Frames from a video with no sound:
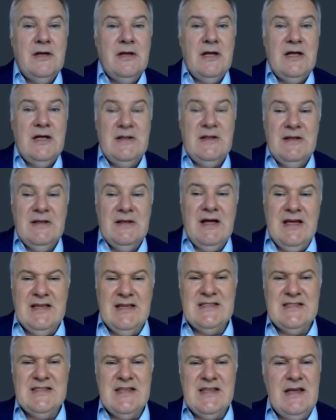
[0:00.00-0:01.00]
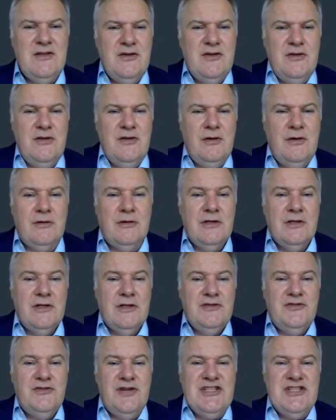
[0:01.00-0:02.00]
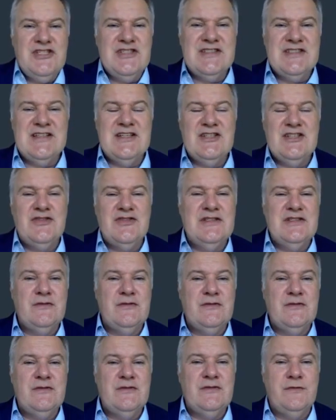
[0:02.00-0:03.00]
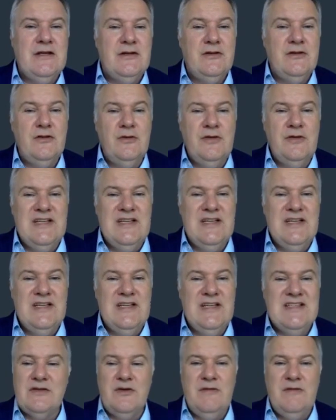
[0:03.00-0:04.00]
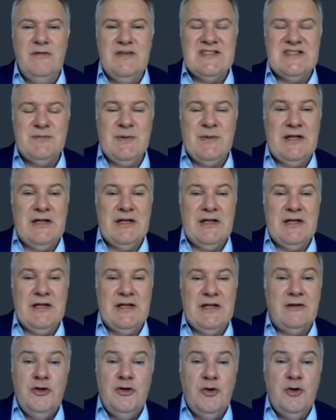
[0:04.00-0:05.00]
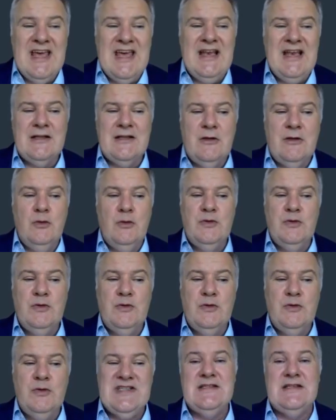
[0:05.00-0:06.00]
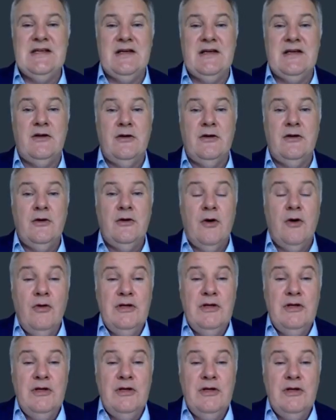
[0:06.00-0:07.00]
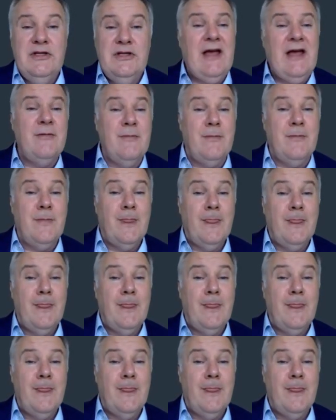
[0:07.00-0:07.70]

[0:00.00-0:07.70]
And I can say, you know, the registration is free, no risk, no investment. You cannot lose anything, only your time.